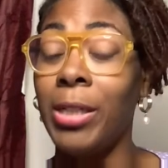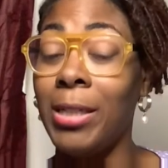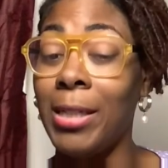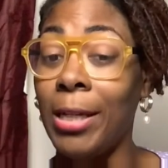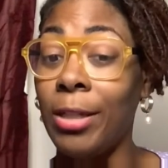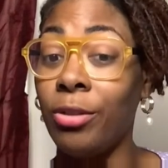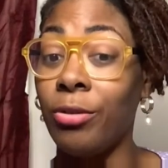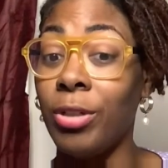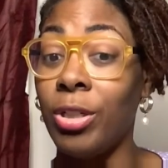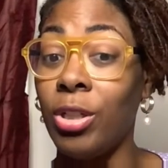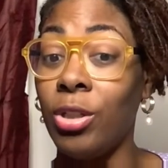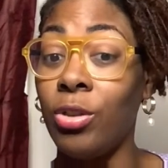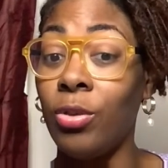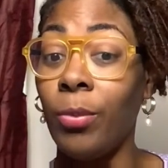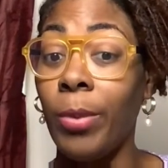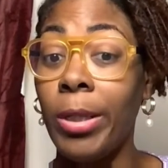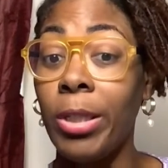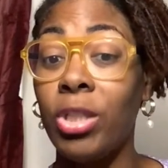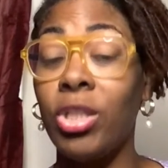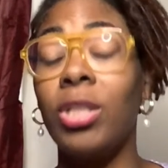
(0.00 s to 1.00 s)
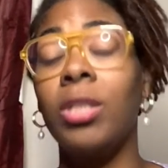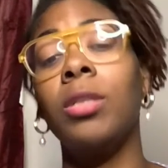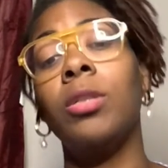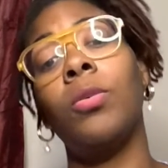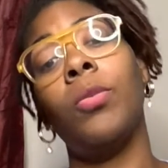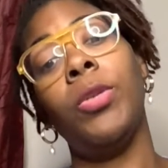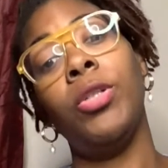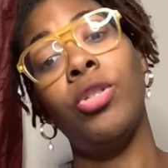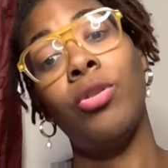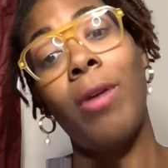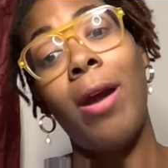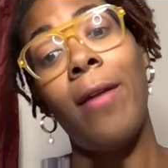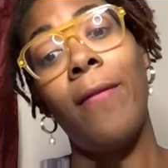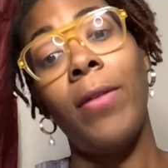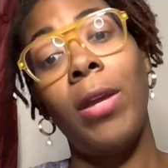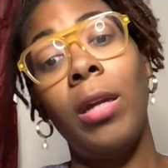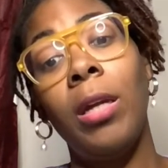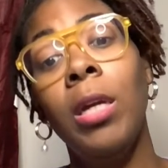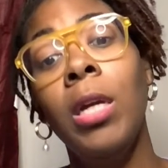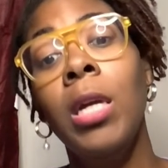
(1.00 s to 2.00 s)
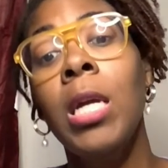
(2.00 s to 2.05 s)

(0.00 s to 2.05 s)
dangerous situations when driving.